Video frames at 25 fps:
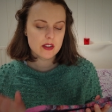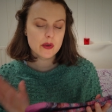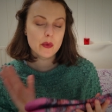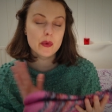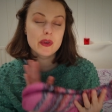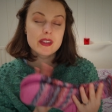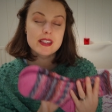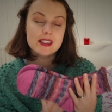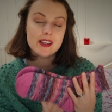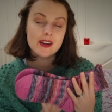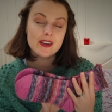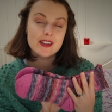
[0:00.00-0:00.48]
So
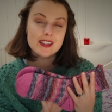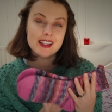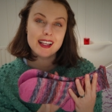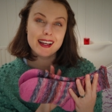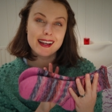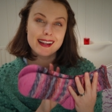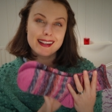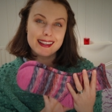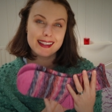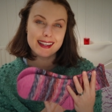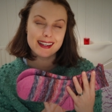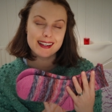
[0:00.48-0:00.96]
with socks
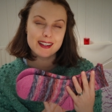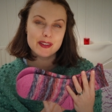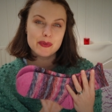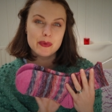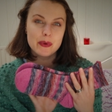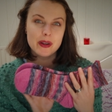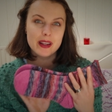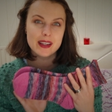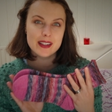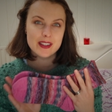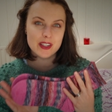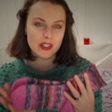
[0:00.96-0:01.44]
like these,
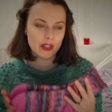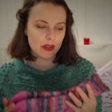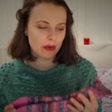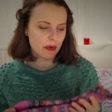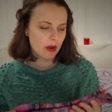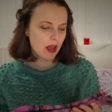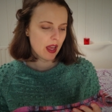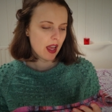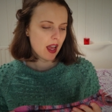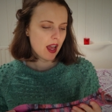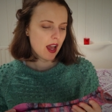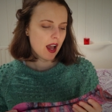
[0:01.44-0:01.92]
what I
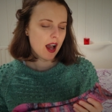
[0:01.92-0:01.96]
do,